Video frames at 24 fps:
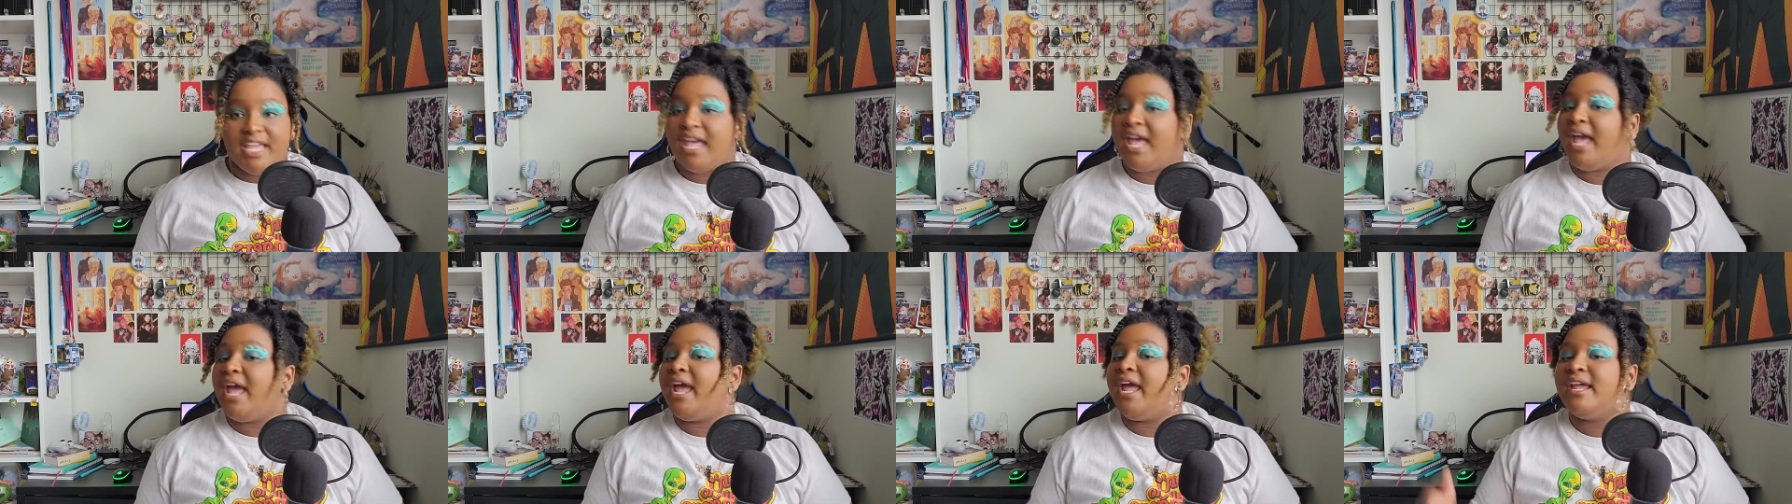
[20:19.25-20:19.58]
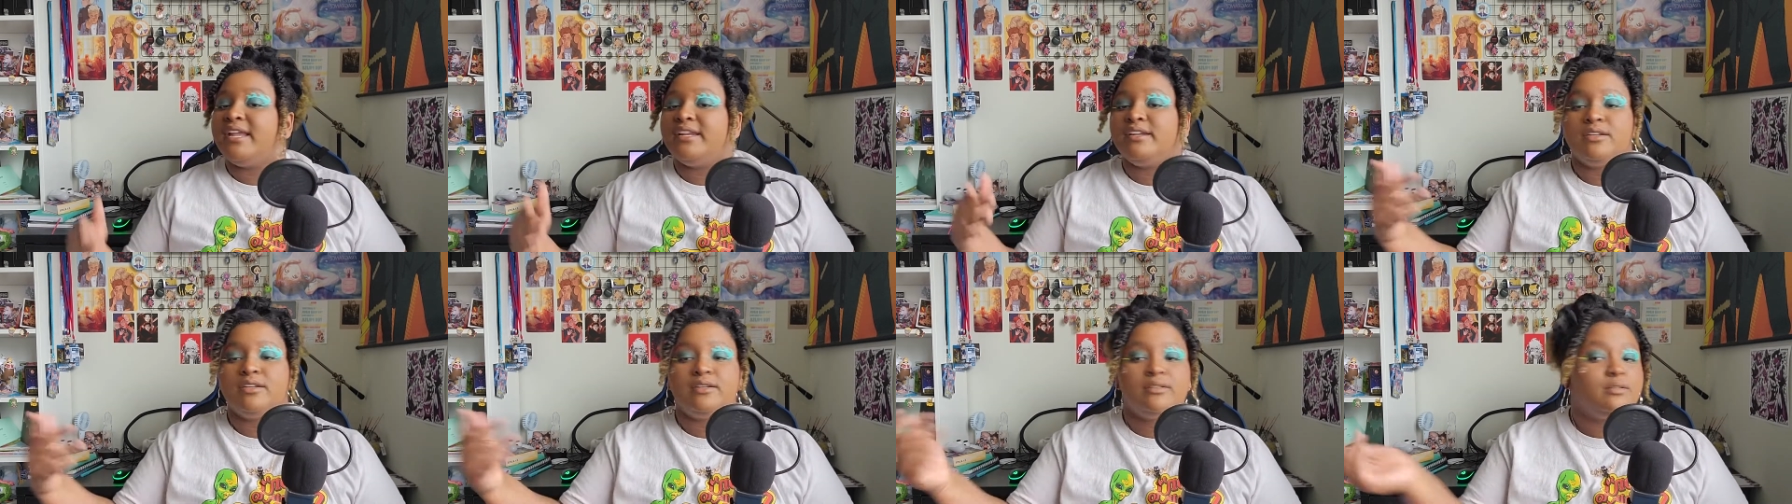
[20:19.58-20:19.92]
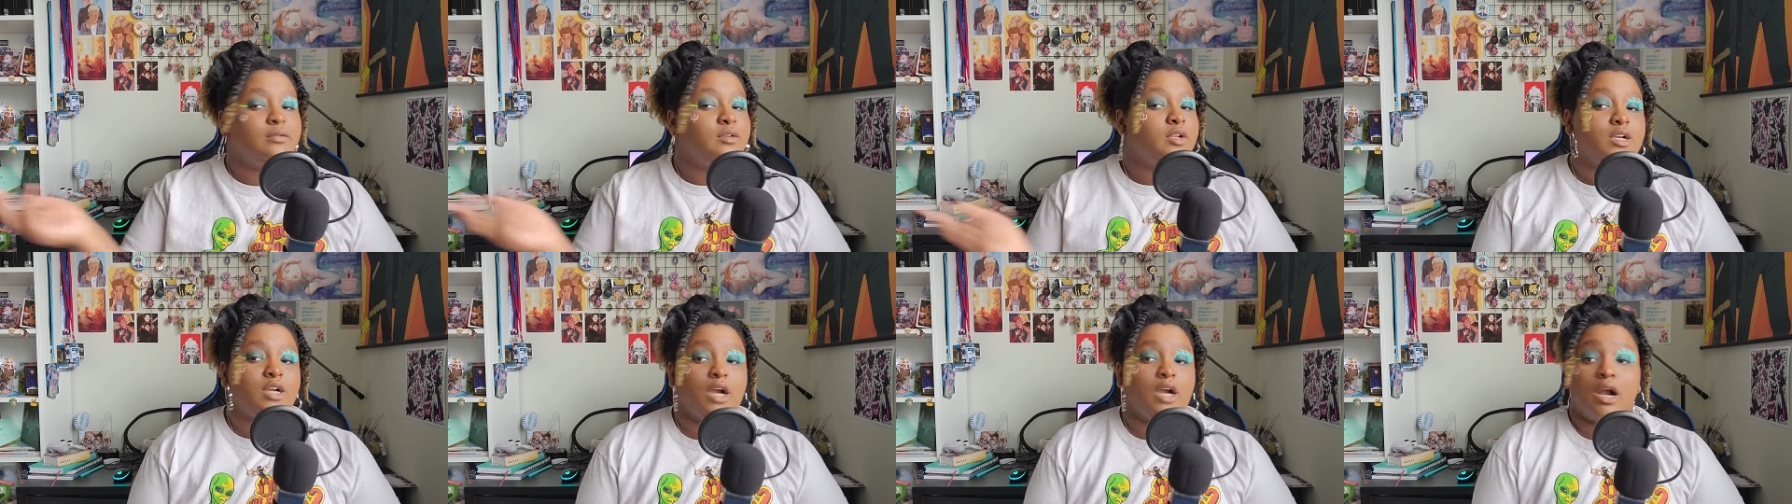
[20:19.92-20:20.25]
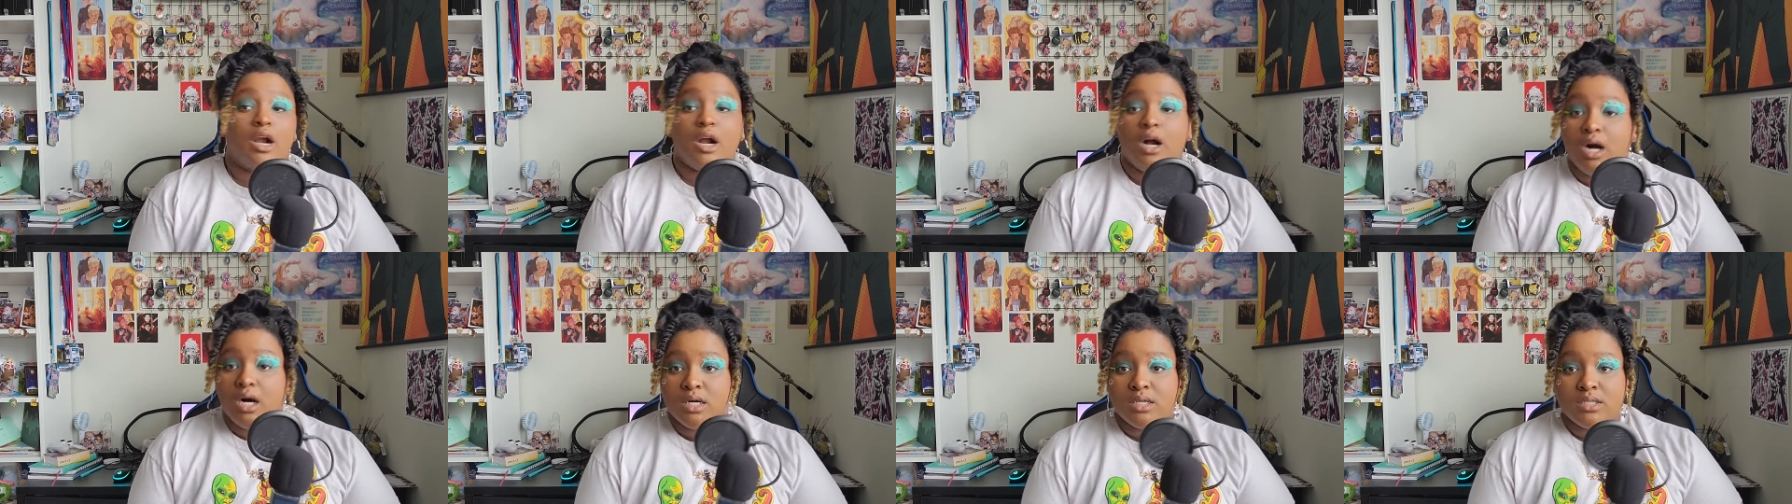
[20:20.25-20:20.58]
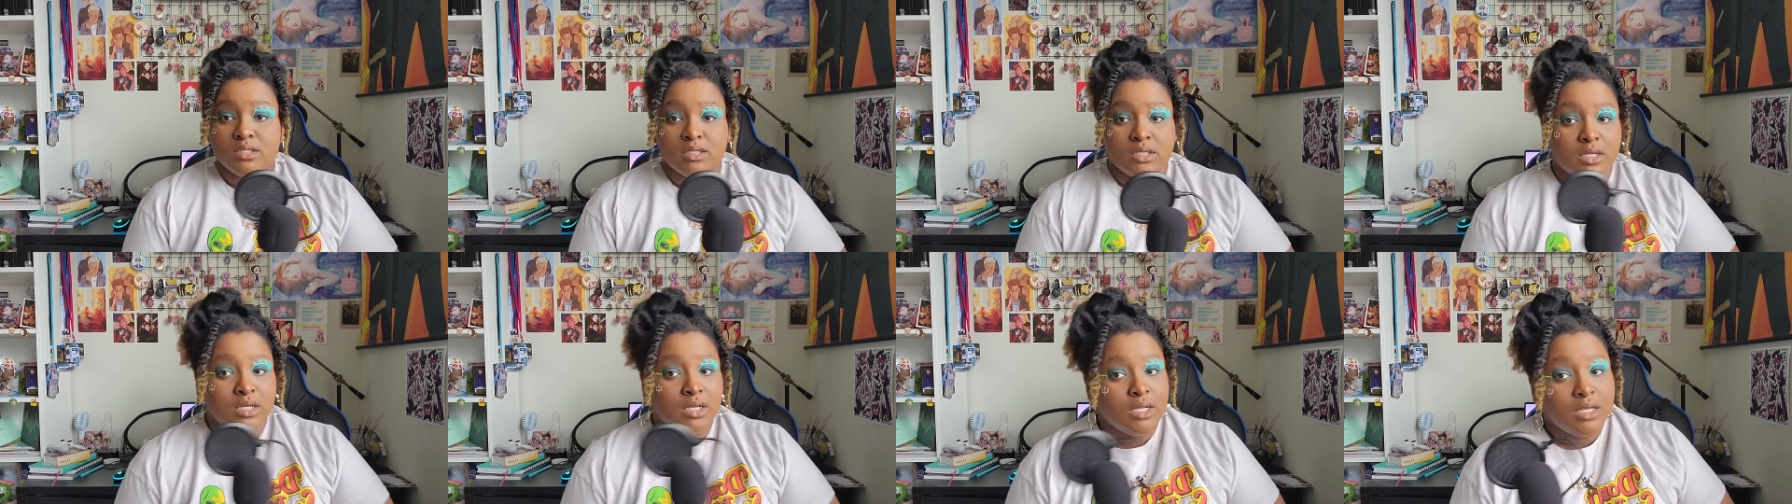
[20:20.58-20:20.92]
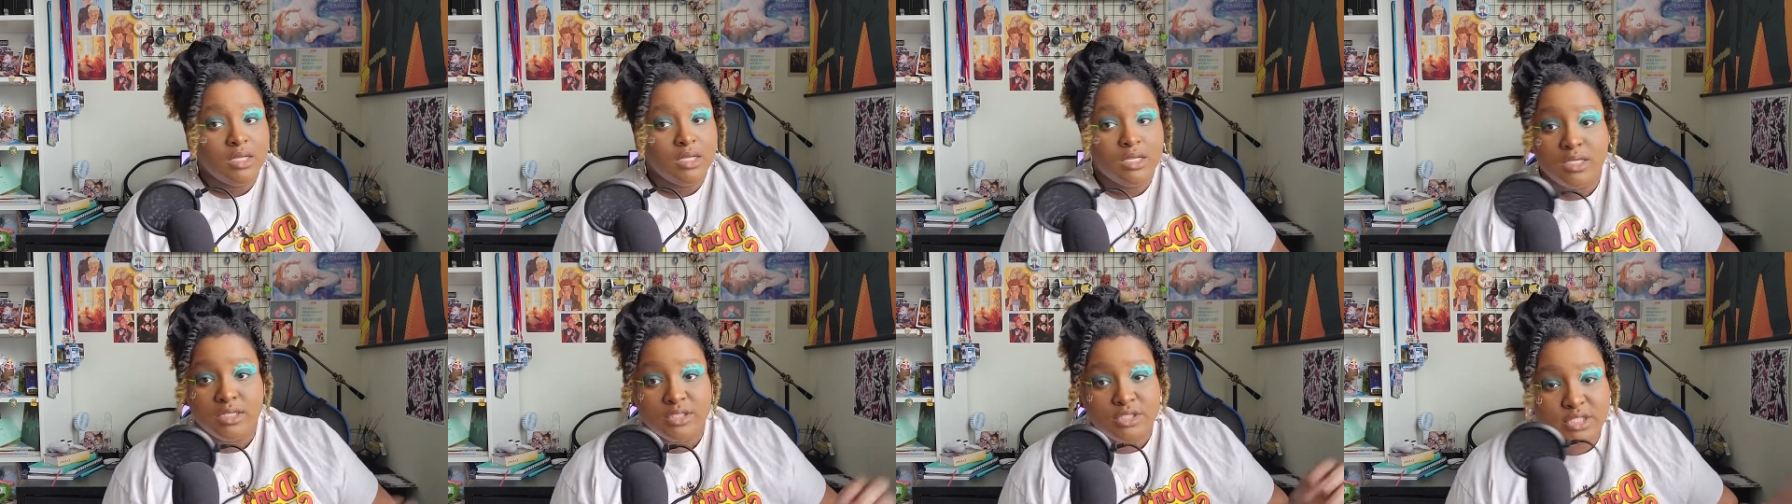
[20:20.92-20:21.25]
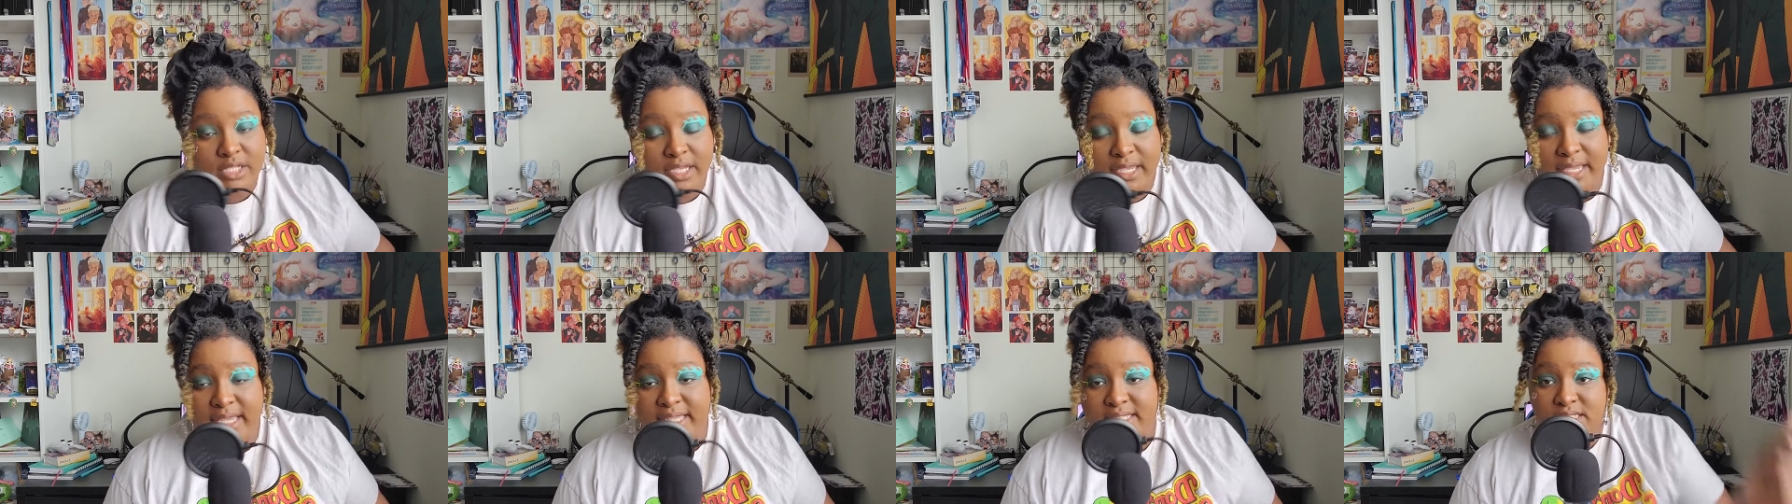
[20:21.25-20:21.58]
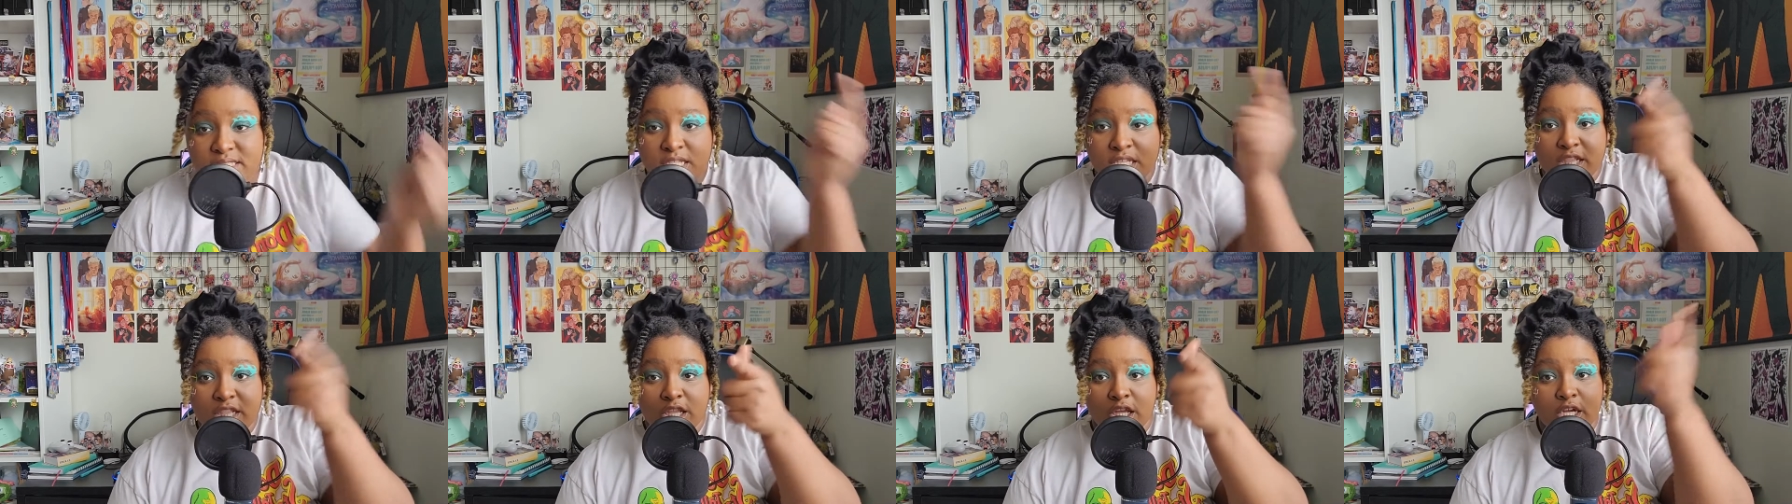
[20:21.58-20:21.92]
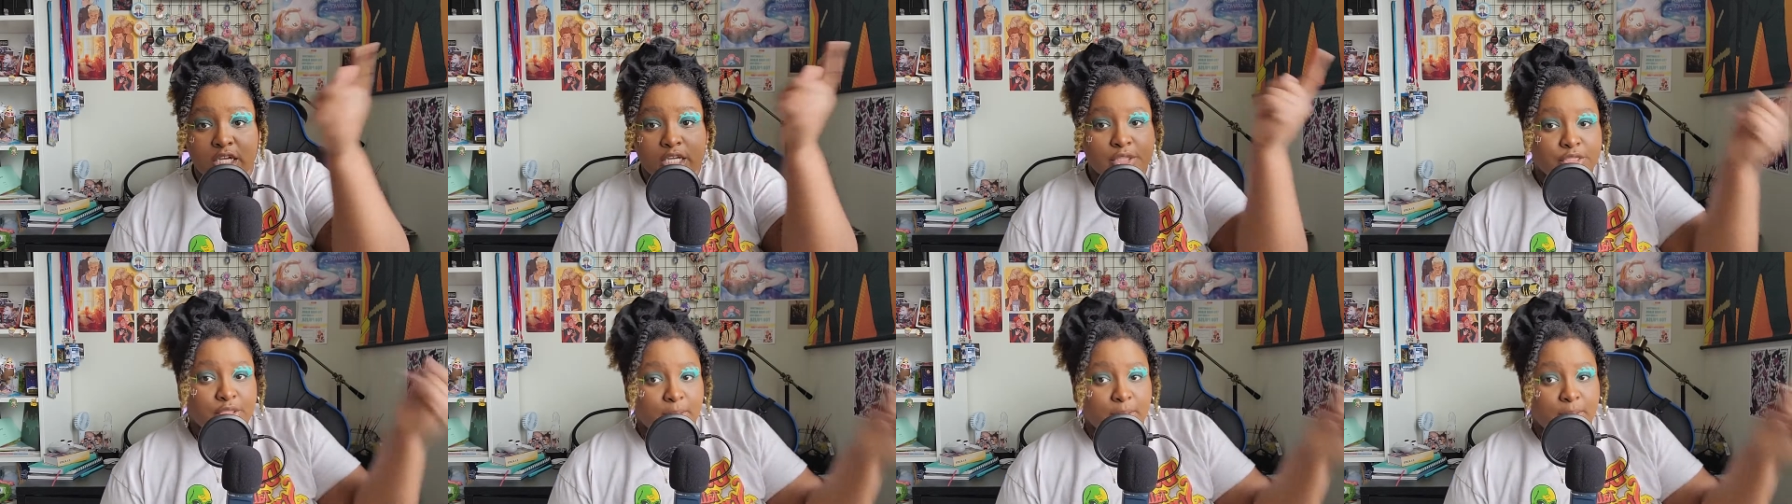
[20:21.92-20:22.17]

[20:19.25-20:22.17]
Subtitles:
and girl, she is the look, the